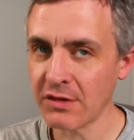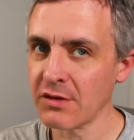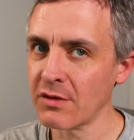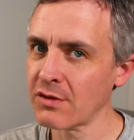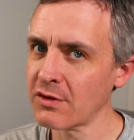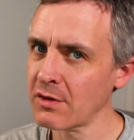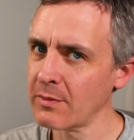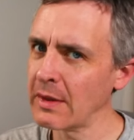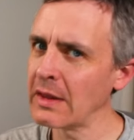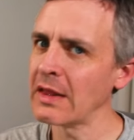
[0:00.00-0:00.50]
So
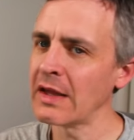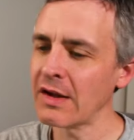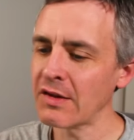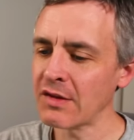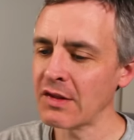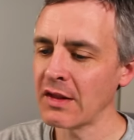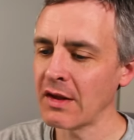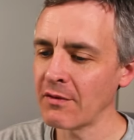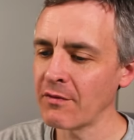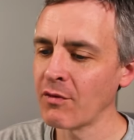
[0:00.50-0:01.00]
it's going to be less
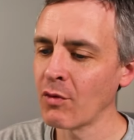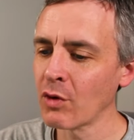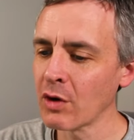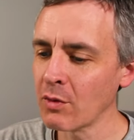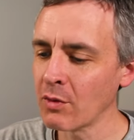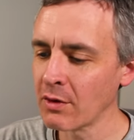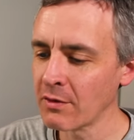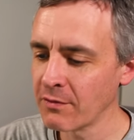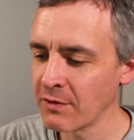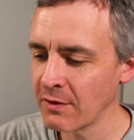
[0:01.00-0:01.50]
than that
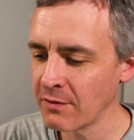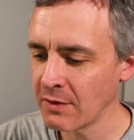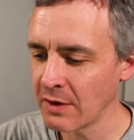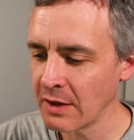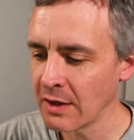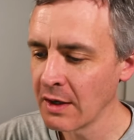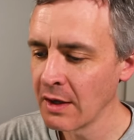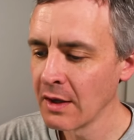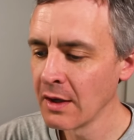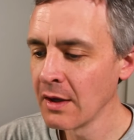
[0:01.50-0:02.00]

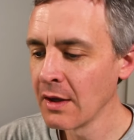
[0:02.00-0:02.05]
4150,